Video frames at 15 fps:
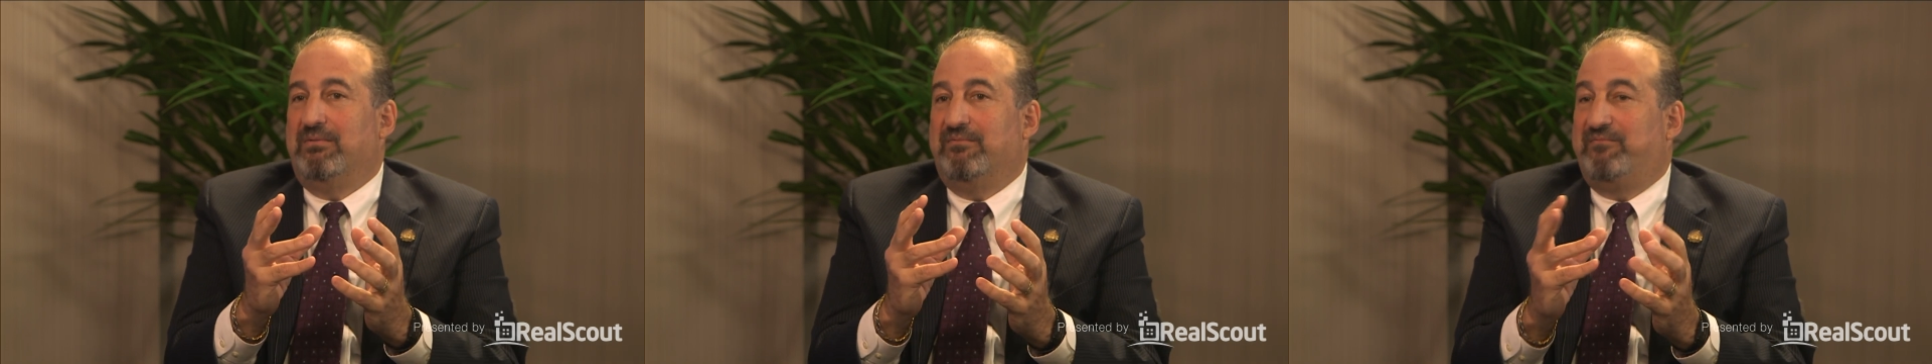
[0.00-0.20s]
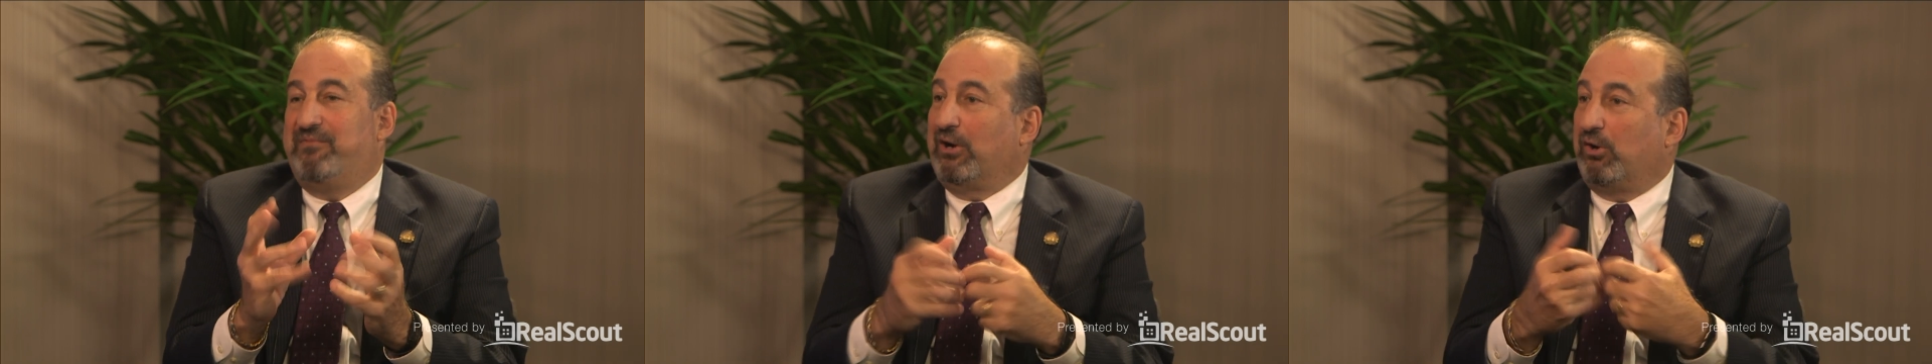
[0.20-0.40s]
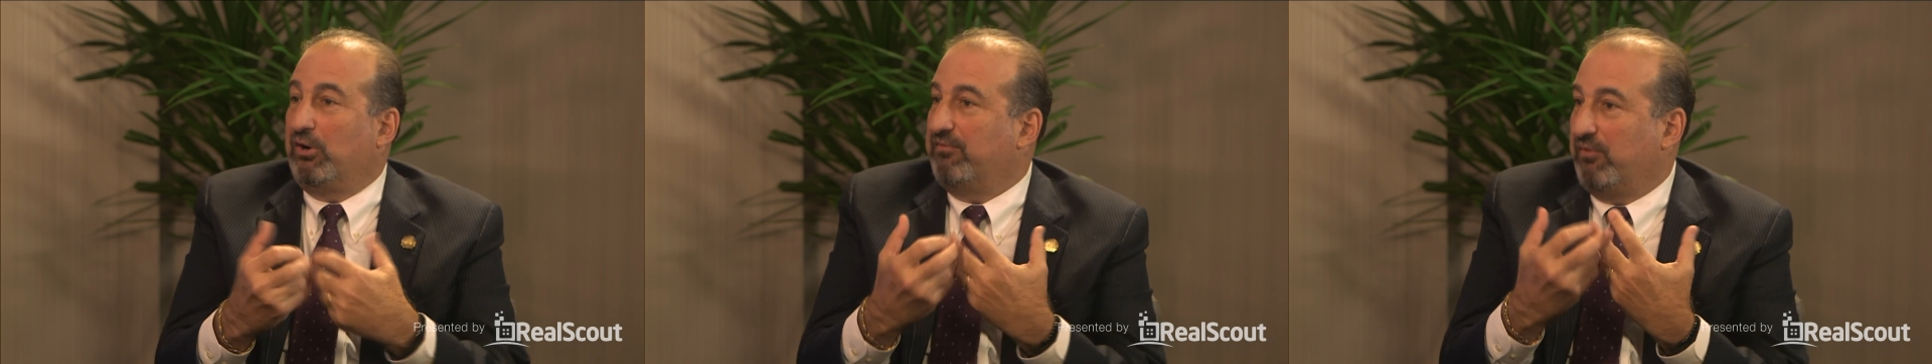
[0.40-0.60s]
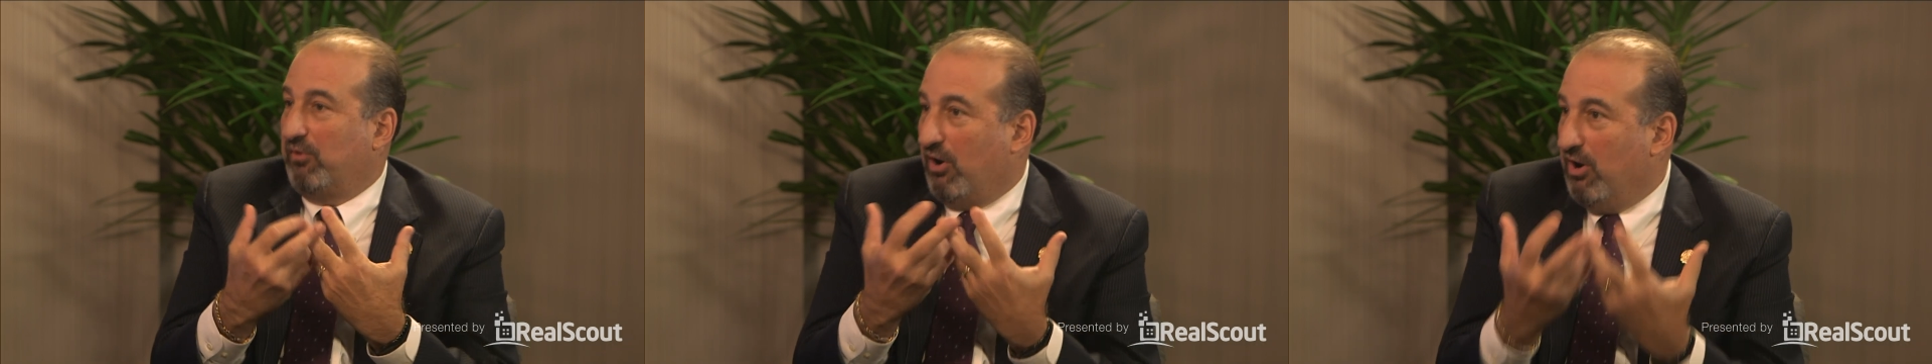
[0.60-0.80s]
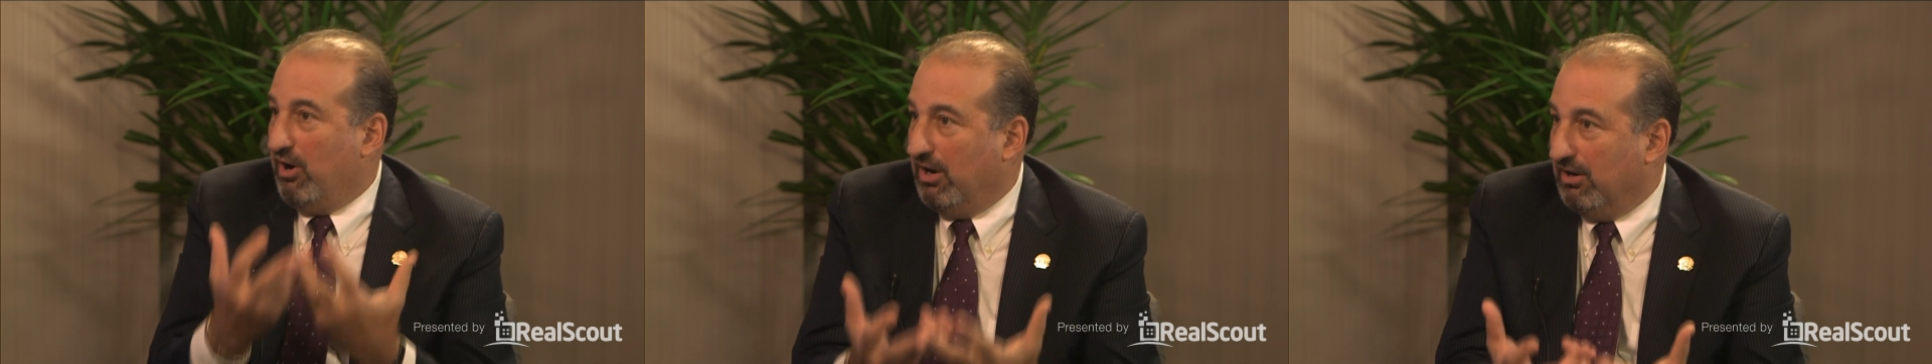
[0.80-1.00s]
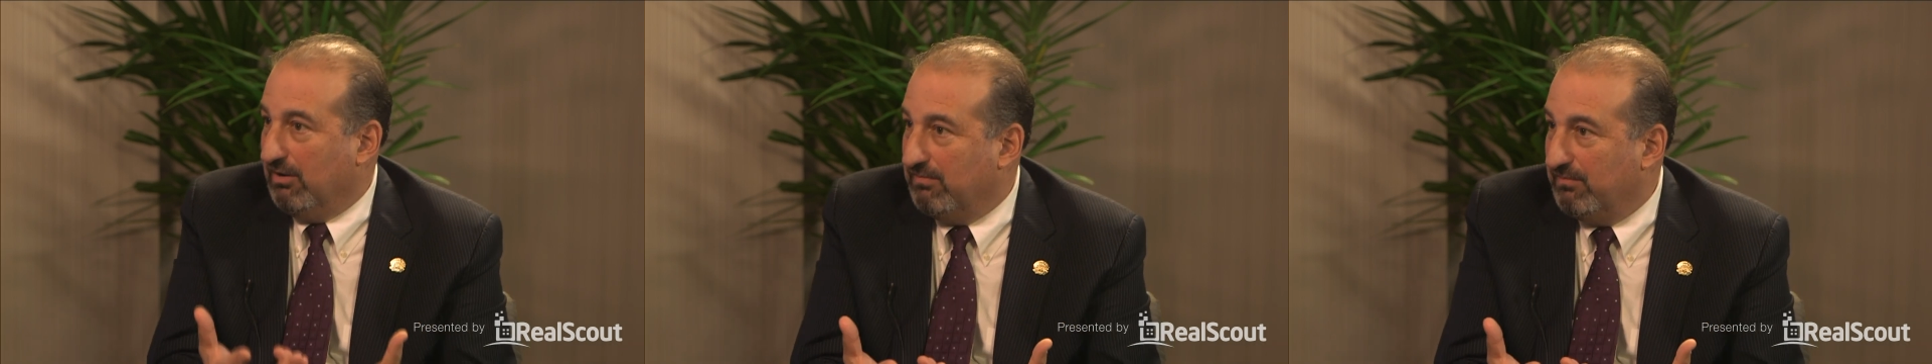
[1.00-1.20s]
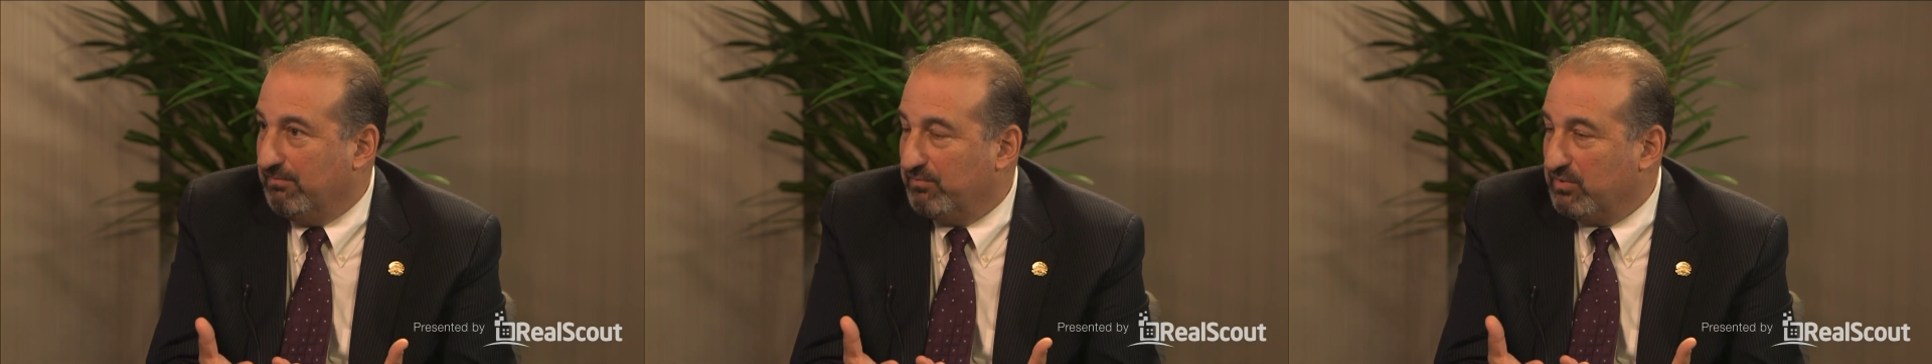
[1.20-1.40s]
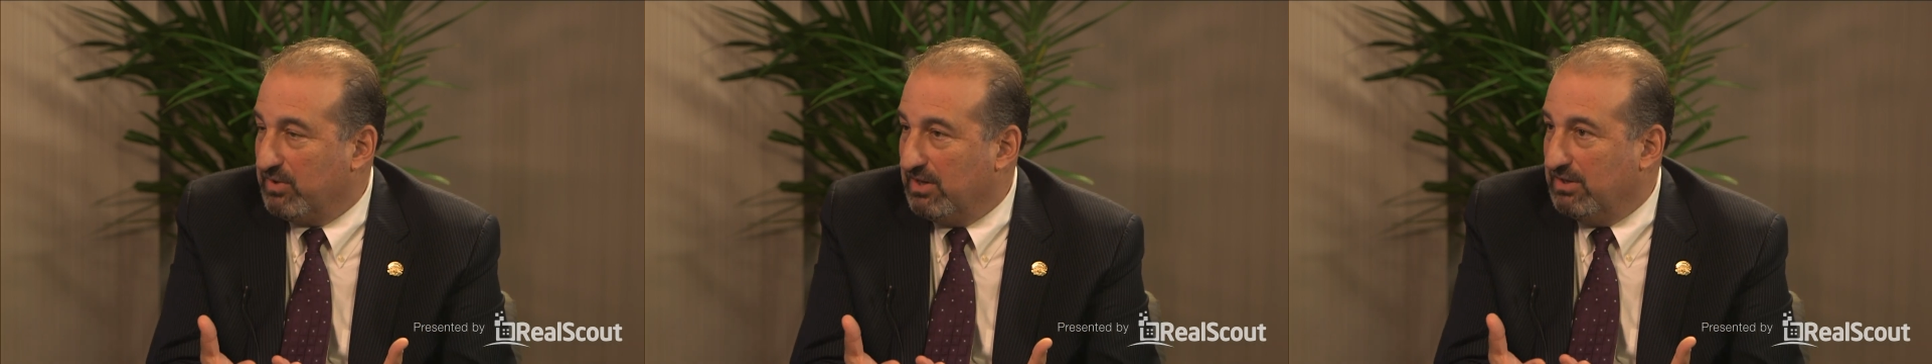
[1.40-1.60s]
fairer for all,
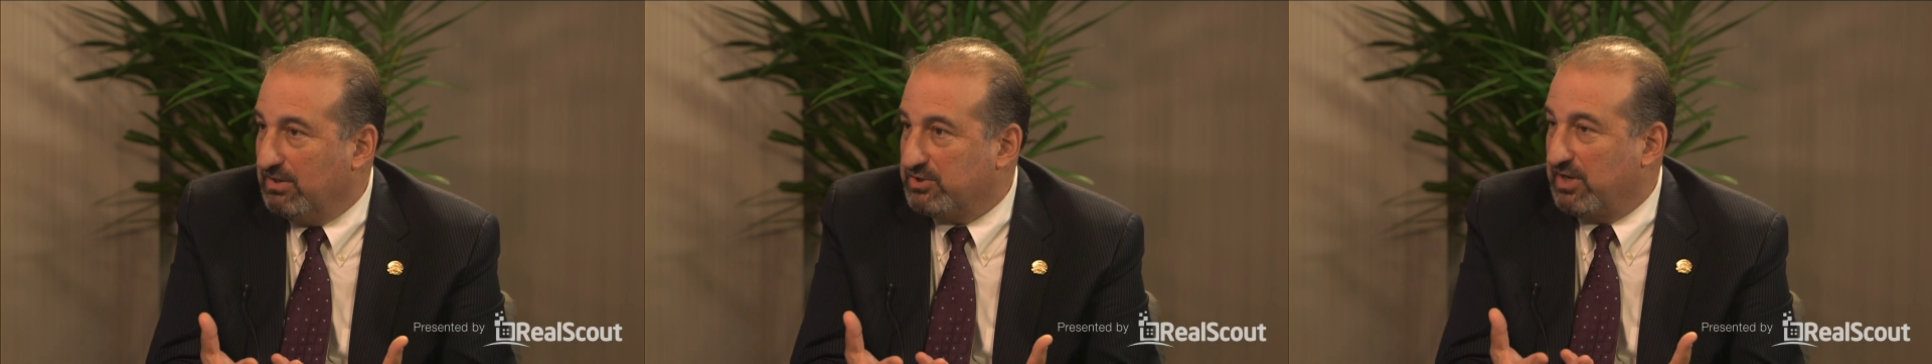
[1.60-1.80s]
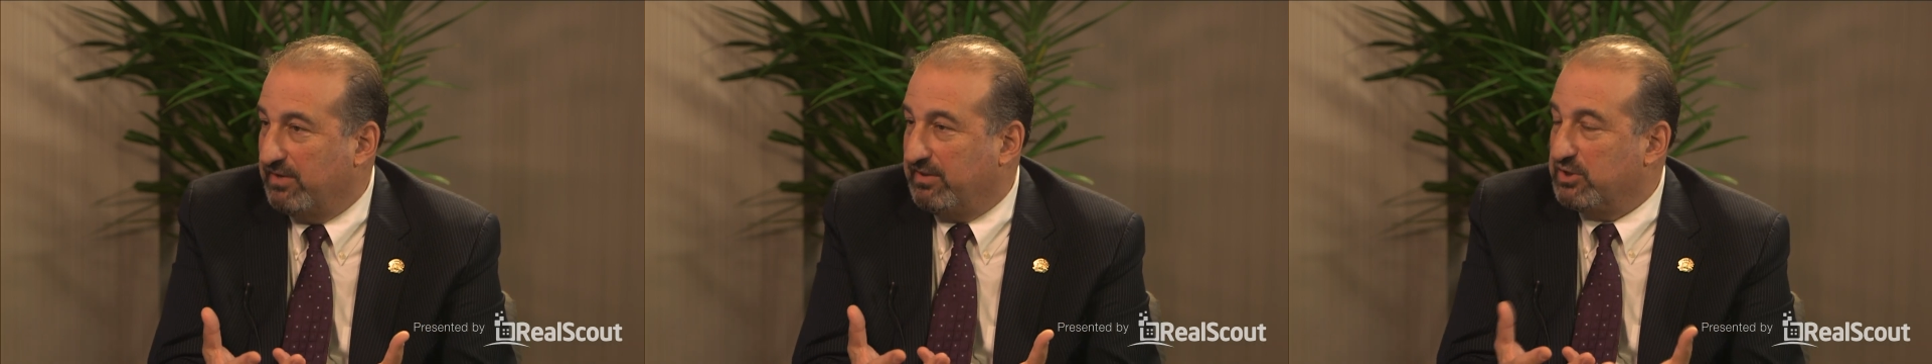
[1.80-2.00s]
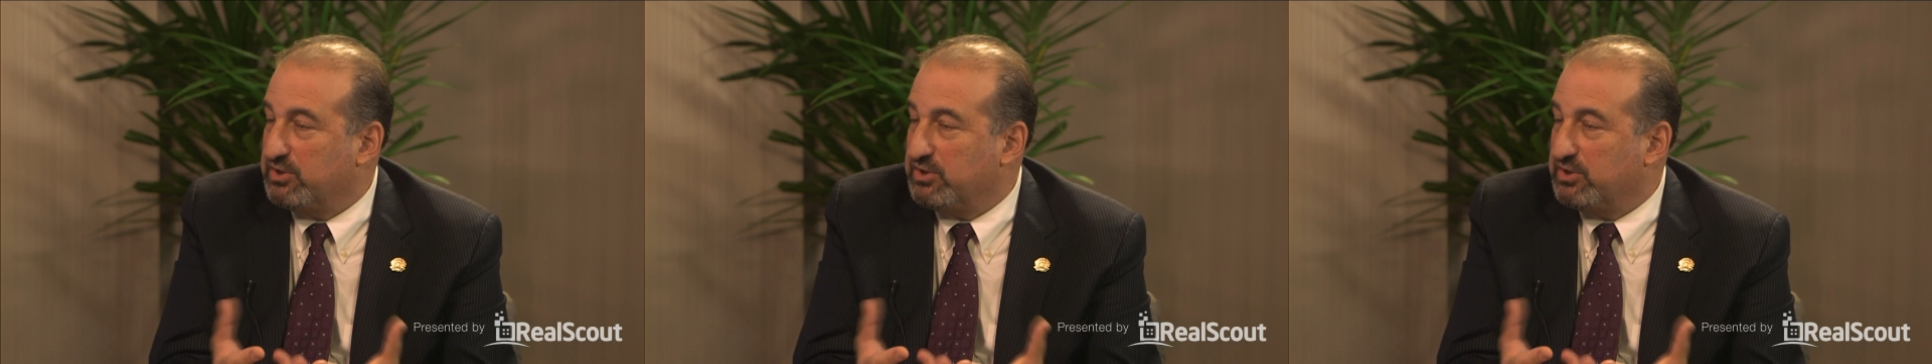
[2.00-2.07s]
so that